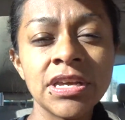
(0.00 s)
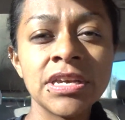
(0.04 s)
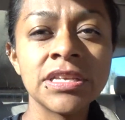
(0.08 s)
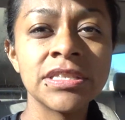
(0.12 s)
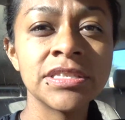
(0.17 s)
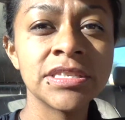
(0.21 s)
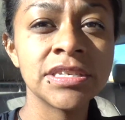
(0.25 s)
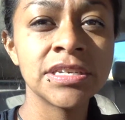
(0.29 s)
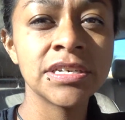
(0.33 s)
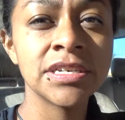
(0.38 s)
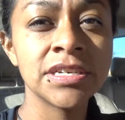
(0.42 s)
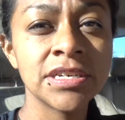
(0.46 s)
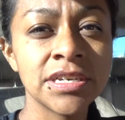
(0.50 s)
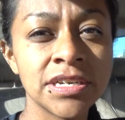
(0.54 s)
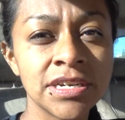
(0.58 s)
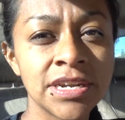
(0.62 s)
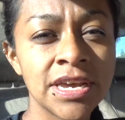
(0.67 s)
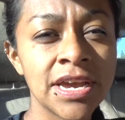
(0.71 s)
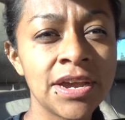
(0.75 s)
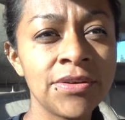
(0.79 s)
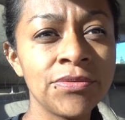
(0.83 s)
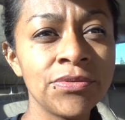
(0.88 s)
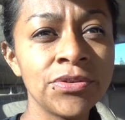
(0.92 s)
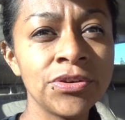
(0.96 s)
It's uh, an
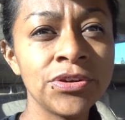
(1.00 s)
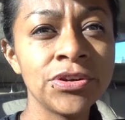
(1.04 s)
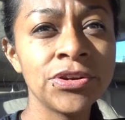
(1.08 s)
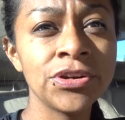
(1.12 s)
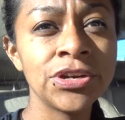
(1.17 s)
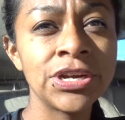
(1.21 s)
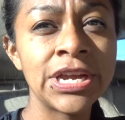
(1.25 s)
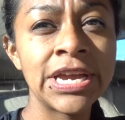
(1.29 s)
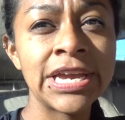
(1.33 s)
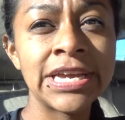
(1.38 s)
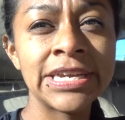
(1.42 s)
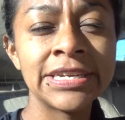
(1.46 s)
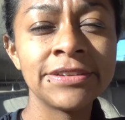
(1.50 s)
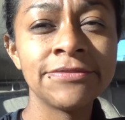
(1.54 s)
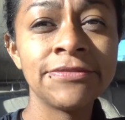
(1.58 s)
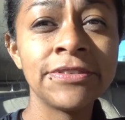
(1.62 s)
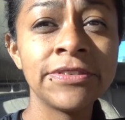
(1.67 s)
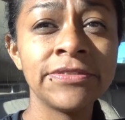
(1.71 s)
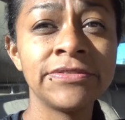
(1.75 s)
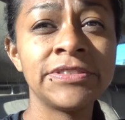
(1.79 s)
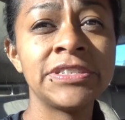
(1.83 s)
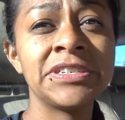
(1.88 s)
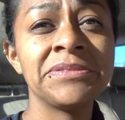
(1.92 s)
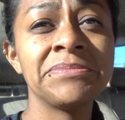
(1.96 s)
hour and
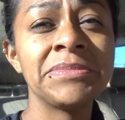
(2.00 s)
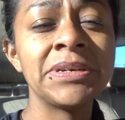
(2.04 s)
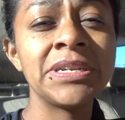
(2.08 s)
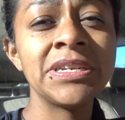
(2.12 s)
15